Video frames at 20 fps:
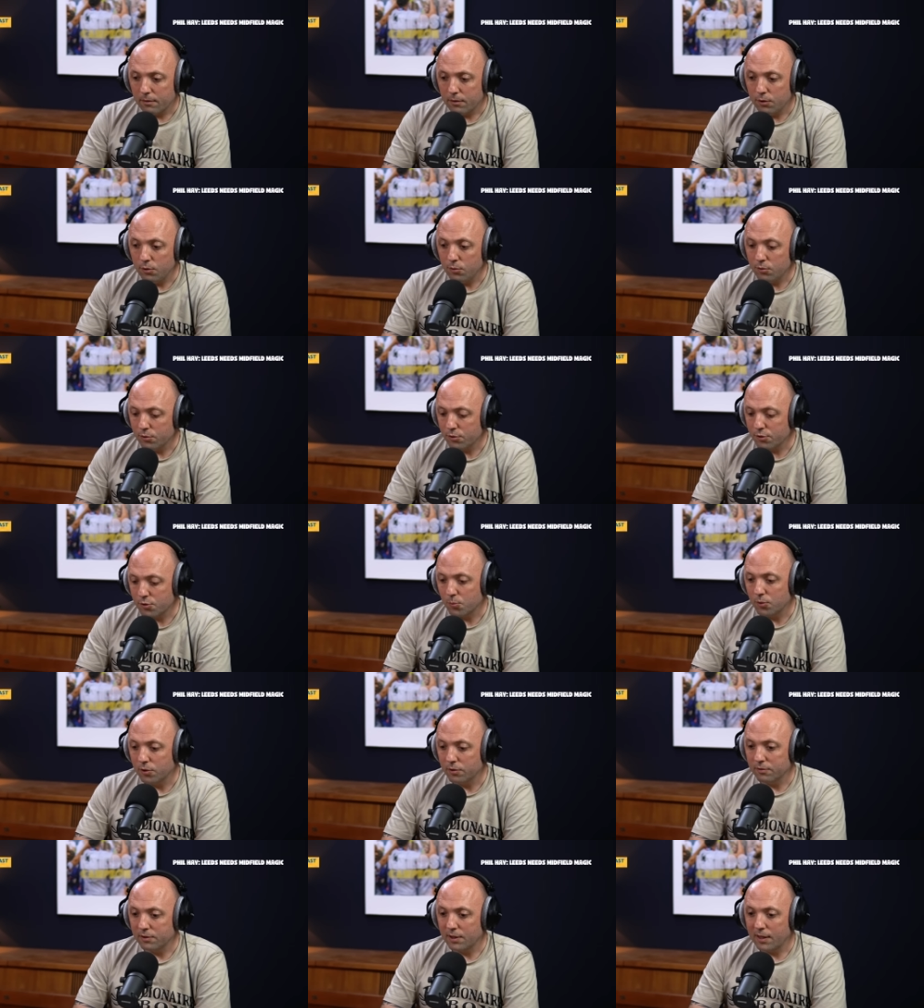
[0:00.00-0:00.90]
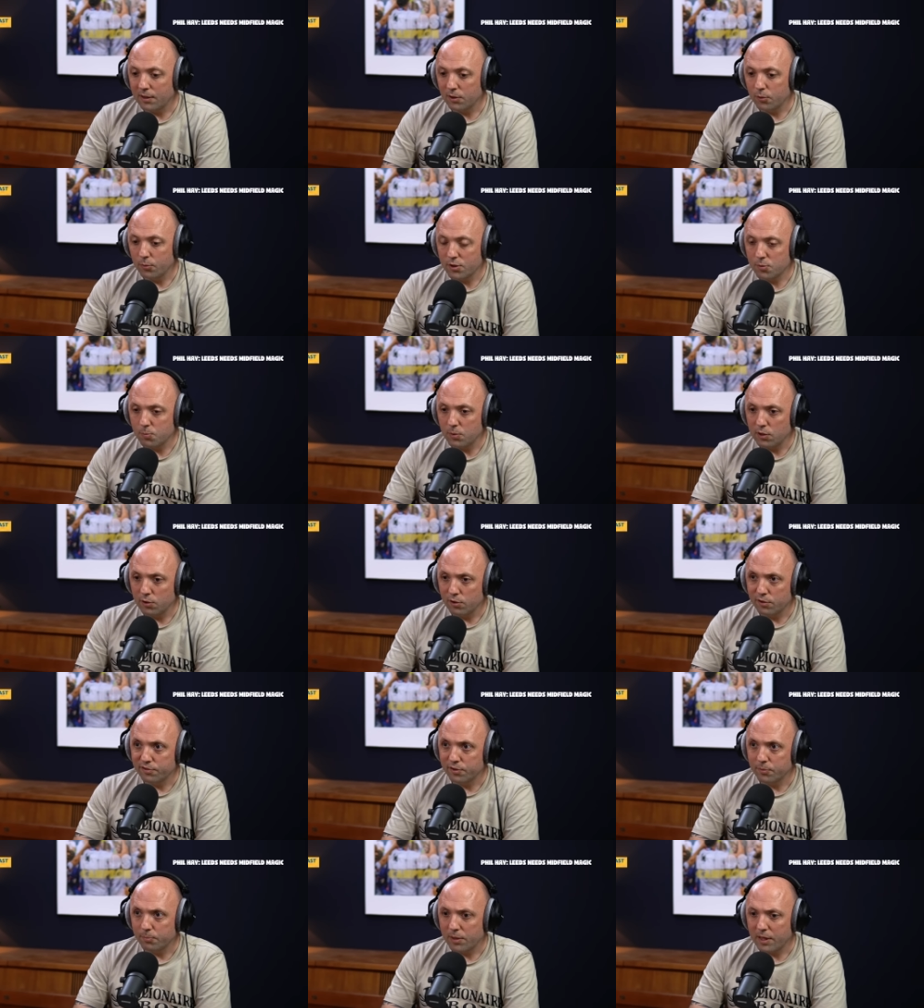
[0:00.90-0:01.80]
Who knows what Darlow is being
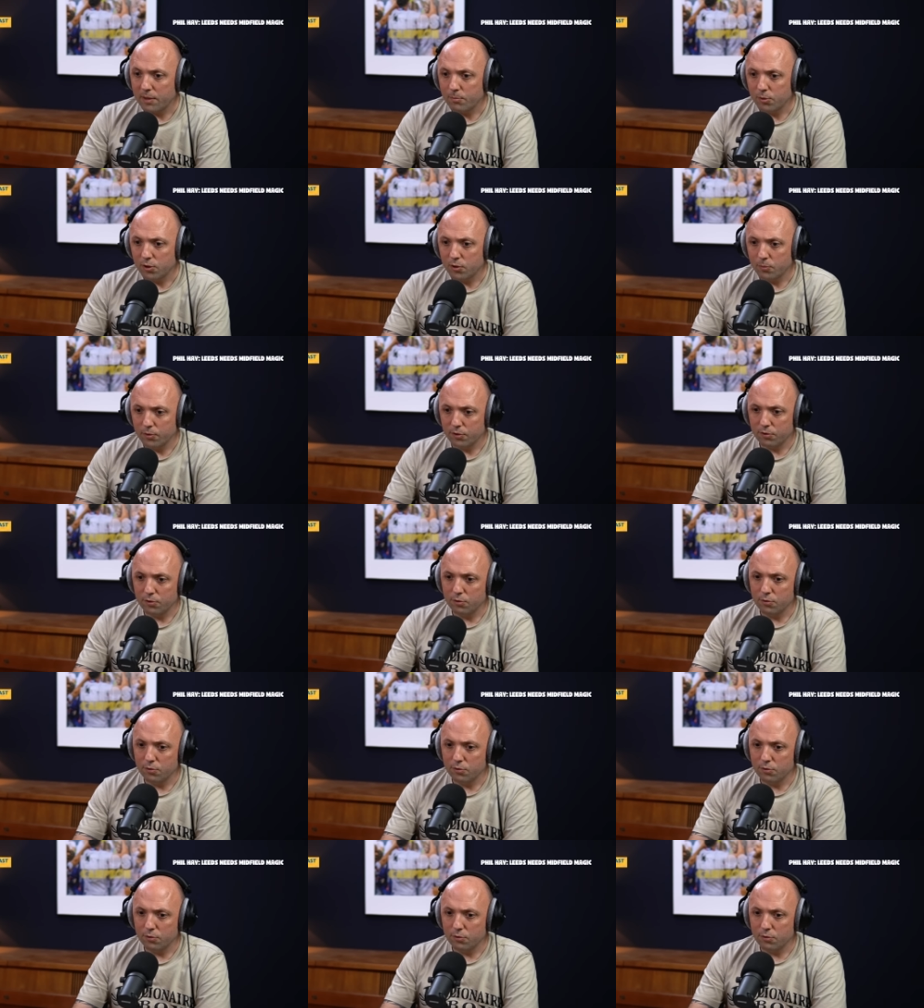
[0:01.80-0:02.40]
offered by Bournemouth?